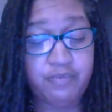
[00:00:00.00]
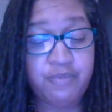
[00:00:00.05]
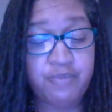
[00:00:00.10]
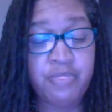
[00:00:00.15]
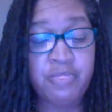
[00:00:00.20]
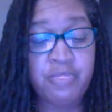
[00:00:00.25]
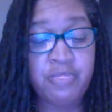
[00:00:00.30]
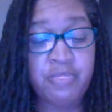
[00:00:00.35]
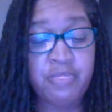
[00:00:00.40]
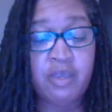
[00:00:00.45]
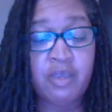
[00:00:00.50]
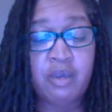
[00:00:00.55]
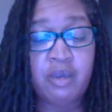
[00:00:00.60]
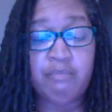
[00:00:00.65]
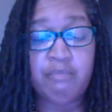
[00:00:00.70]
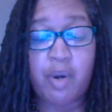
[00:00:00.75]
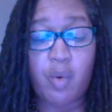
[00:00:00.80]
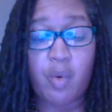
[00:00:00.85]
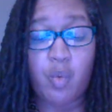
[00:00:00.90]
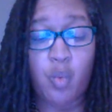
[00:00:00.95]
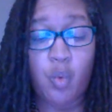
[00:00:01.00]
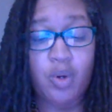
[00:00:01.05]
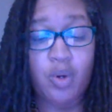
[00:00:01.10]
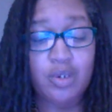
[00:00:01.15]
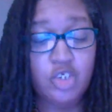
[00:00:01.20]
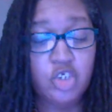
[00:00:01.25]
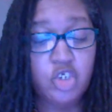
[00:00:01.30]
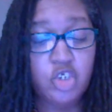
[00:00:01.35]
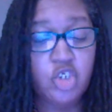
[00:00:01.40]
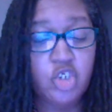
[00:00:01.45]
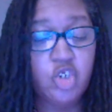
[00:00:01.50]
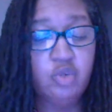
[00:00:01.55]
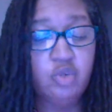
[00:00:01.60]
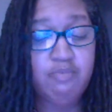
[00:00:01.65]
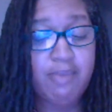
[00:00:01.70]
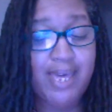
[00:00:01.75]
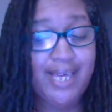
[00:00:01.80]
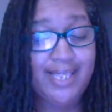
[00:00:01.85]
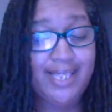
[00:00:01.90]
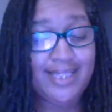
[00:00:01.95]
But once you make the
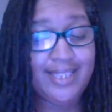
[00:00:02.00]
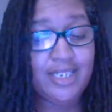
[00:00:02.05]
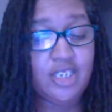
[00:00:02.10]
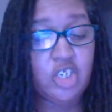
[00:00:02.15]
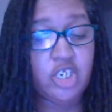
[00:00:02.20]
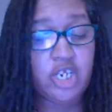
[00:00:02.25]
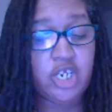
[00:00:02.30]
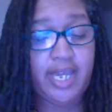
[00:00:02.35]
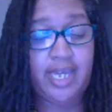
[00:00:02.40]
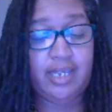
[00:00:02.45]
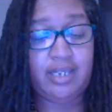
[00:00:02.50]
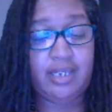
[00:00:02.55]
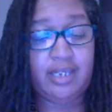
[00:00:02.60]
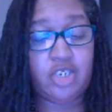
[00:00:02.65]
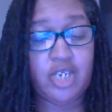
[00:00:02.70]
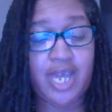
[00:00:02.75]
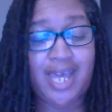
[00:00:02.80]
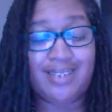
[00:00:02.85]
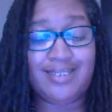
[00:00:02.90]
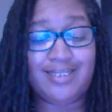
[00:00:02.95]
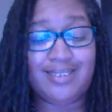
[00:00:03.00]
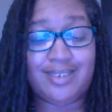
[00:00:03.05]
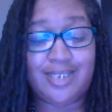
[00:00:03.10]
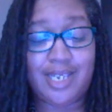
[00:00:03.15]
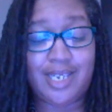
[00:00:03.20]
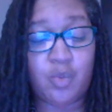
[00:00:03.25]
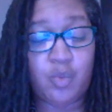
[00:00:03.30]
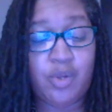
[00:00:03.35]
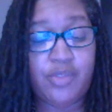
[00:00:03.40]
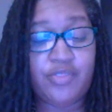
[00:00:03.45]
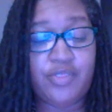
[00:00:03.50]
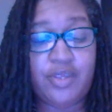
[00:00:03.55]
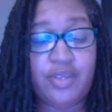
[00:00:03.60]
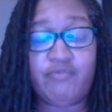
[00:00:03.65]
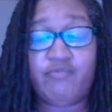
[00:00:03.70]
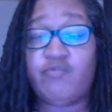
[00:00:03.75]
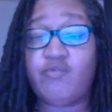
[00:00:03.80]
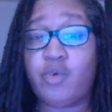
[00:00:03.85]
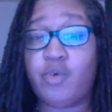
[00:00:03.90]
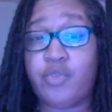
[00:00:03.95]
change and stick with it
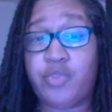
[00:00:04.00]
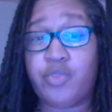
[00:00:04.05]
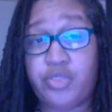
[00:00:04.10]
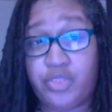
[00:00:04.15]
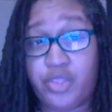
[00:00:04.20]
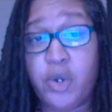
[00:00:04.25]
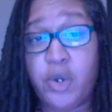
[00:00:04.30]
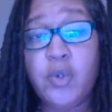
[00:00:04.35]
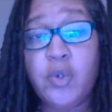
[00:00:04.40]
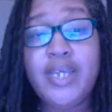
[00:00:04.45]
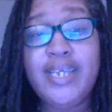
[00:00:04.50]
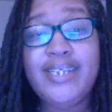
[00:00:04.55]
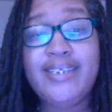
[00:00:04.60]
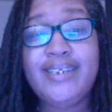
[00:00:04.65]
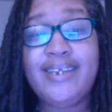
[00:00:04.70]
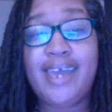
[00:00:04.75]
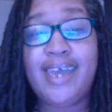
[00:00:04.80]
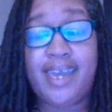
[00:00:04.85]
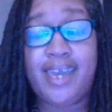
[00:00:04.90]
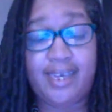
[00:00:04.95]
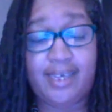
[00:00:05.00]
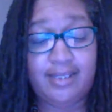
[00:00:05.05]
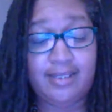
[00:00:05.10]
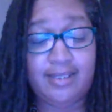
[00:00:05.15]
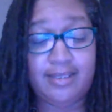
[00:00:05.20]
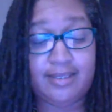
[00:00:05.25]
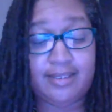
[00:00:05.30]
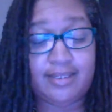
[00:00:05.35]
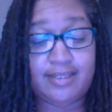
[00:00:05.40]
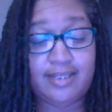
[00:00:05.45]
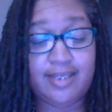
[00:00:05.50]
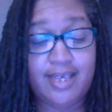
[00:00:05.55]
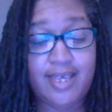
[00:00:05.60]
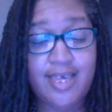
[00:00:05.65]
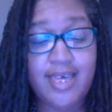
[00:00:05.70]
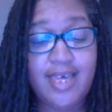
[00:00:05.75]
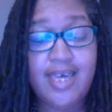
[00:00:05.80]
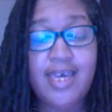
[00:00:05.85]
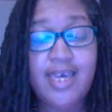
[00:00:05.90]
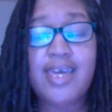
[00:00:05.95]
for 30 days,
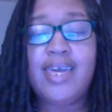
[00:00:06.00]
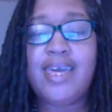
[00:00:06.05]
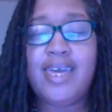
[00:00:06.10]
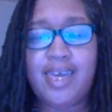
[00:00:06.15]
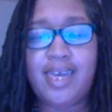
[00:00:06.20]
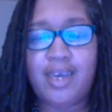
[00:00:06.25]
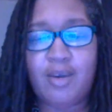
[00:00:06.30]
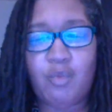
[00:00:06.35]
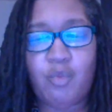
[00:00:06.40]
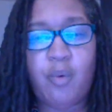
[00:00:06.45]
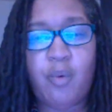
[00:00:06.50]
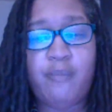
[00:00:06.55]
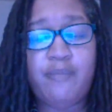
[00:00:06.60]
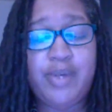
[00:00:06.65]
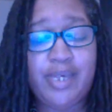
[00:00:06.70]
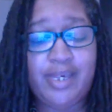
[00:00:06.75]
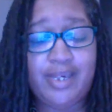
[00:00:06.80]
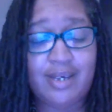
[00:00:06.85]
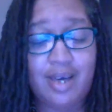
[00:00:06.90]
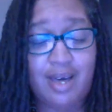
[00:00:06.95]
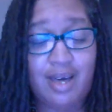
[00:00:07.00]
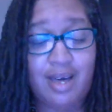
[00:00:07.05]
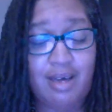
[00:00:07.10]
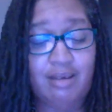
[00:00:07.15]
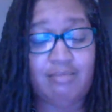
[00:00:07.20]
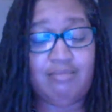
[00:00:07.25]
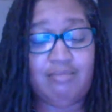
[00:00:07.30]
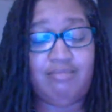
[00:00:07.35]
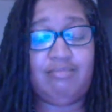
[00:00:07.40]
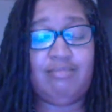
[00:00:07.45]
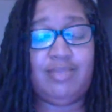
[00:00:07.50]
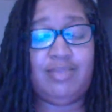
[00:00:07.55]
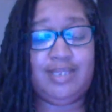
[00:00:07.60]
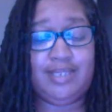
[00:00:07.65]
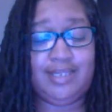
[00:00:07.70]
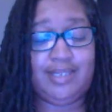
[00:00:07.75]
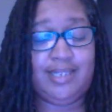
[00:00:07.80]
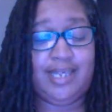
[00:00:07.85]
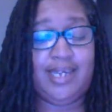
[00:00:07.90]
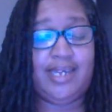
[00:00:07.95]
it will become
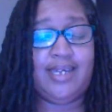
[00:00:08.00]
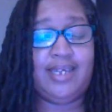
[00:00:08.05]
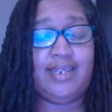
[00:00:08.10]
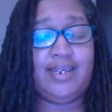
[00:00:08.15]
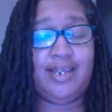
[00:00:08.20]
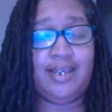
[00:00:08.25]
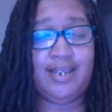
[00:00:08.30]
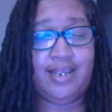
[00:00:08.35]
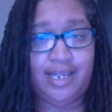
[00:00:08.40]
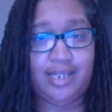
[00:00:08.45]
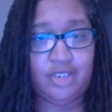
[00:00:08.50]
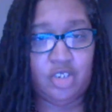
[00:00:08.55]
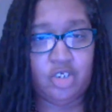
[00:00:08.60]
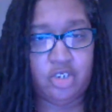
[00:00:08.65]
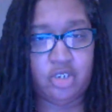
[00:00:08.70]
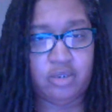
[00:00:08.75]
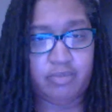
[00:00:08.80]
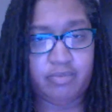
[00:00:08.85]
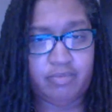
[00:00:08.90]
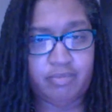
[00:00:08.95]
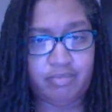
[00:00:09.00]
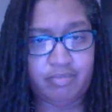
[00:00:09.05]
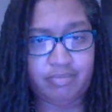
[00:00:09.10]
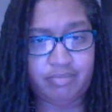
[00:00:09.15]
second nature.